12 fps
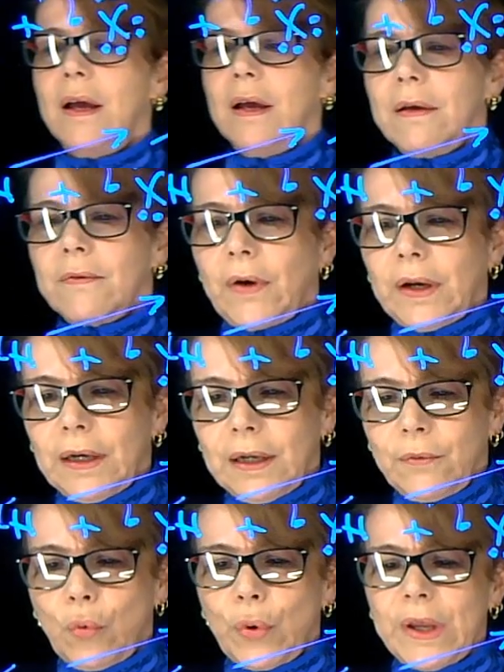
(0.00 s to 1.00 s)
Finally,
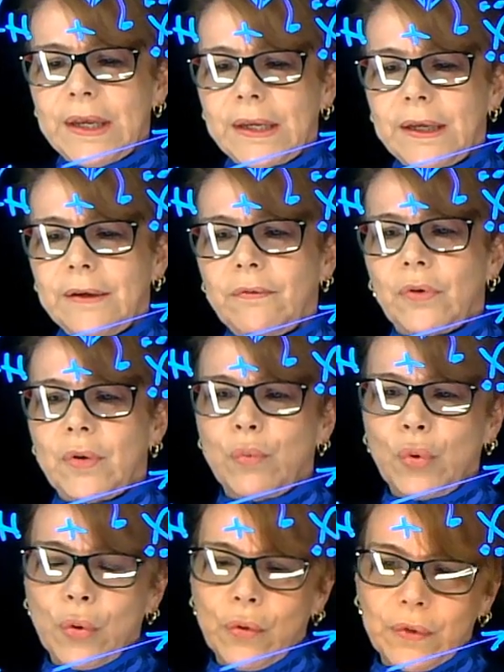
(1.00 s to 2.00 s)
we can
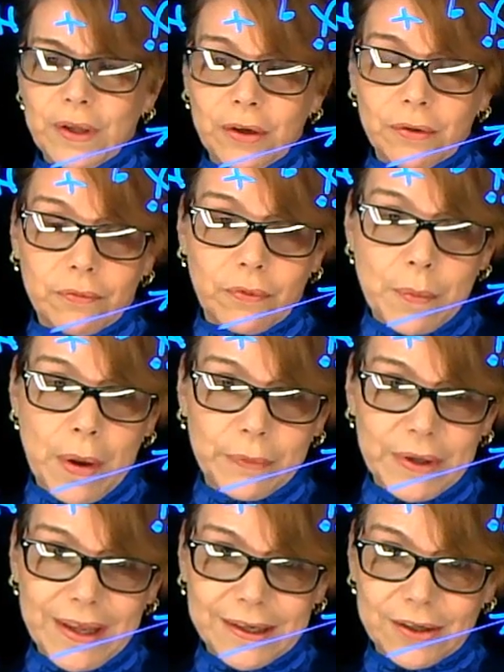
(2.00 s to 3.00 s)
remove here, remember
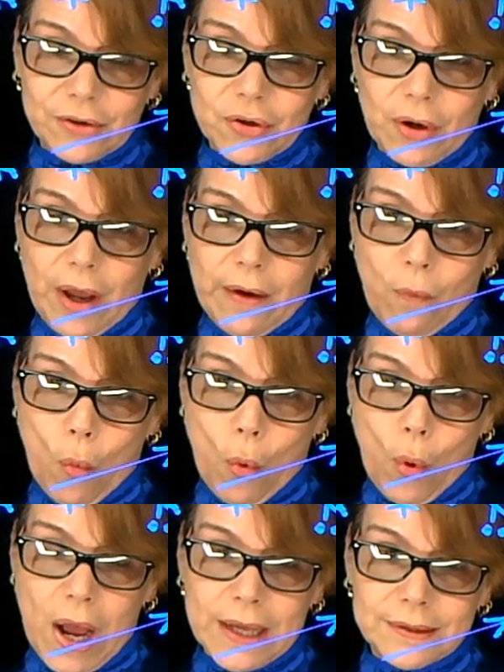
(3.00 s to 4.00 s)
that here you have
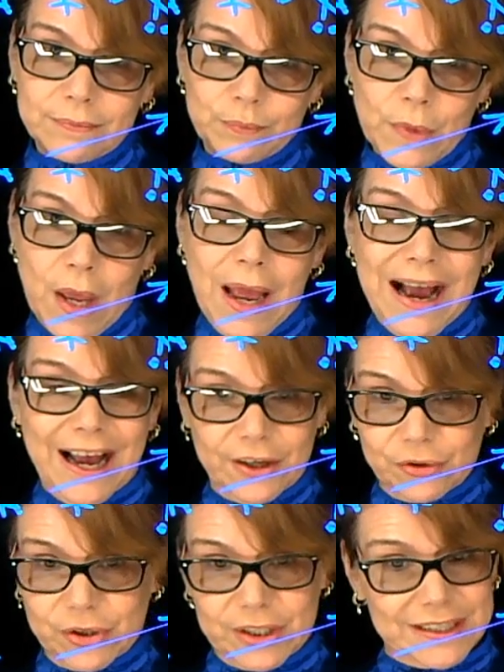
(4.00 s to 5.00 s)
one
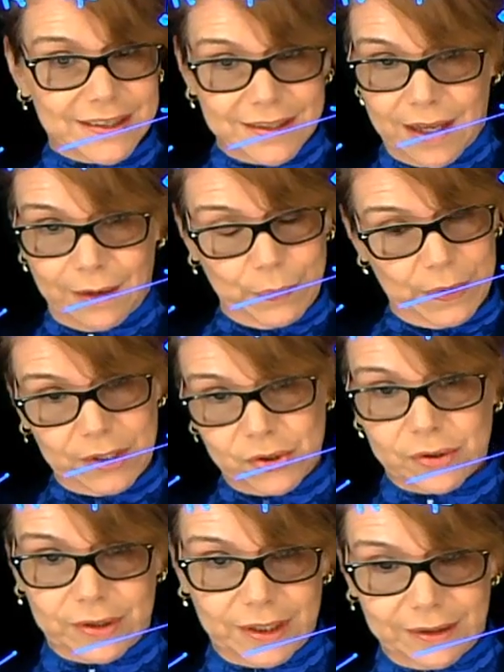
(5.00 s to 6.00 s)
hydrogen, is not
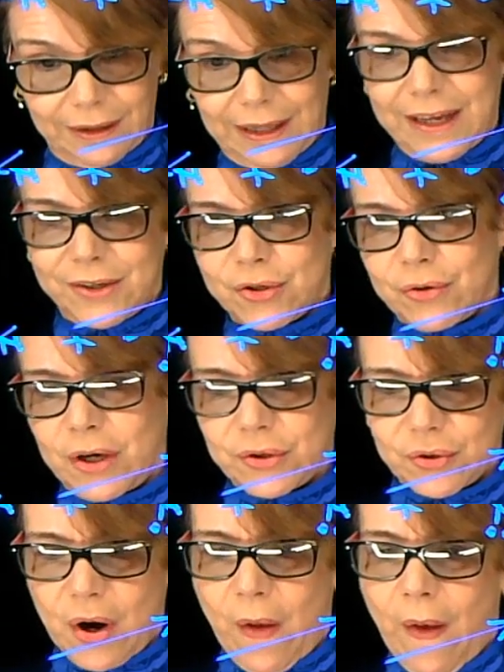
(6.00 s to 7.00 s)
pictured in the line
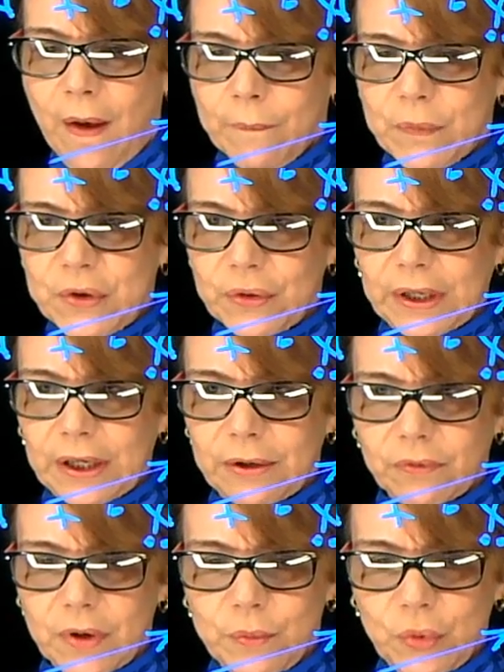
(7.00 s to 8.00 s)
structure, but you can
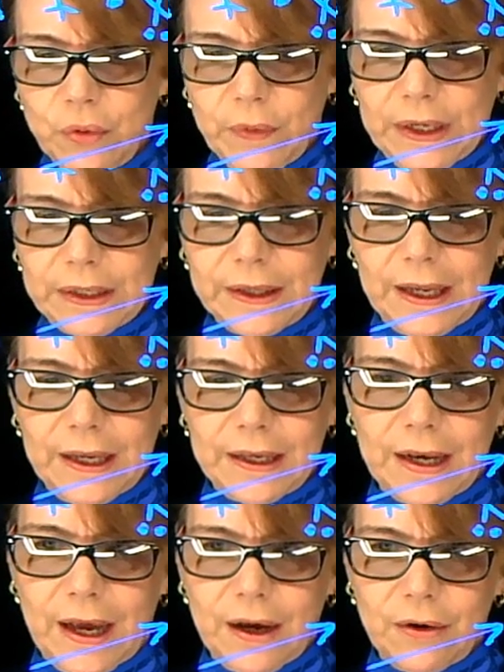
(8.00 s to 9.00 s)
remove it, and
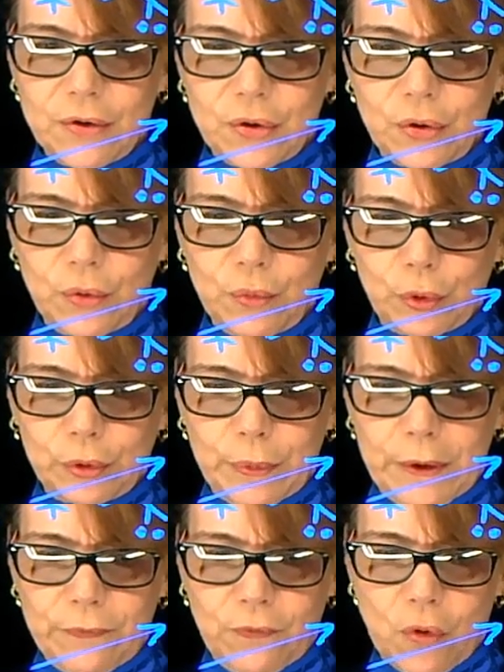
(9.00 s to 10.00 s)
now you will be
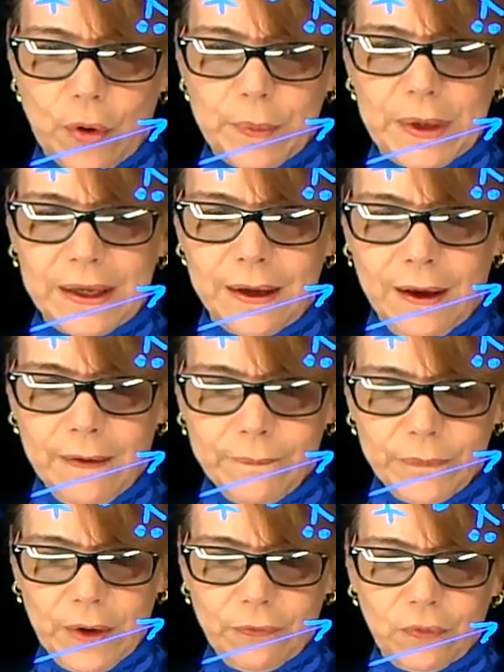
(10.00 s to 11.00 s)
forming
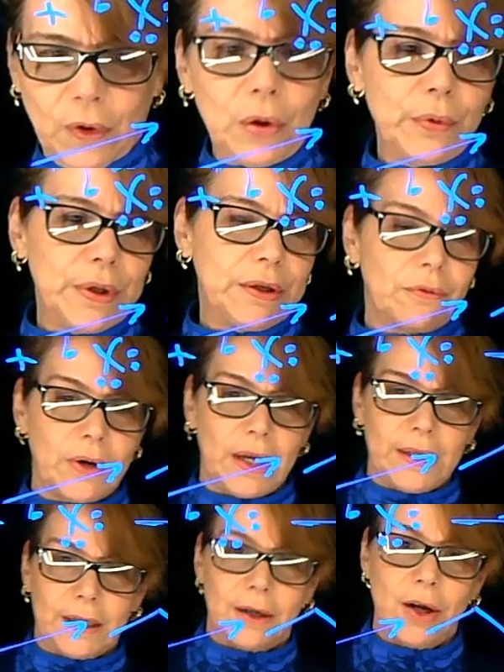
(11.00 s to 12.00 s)
the following
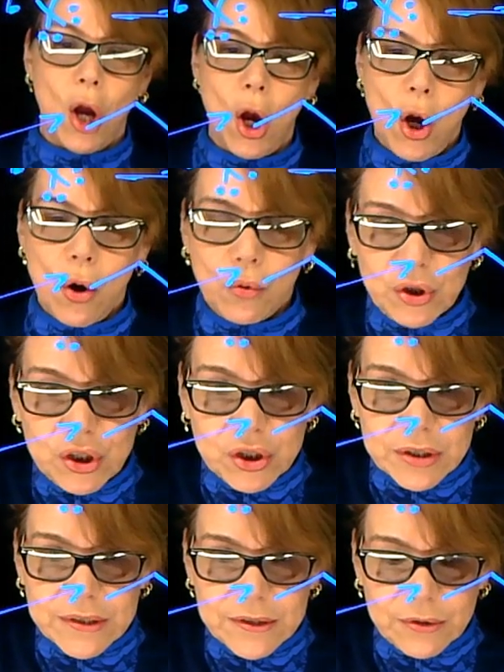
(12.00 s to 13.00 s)
radical, which
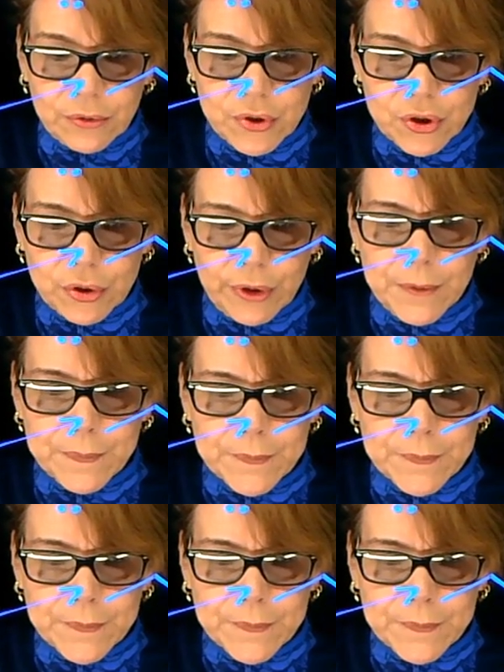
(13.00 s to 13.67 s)
is tertiary.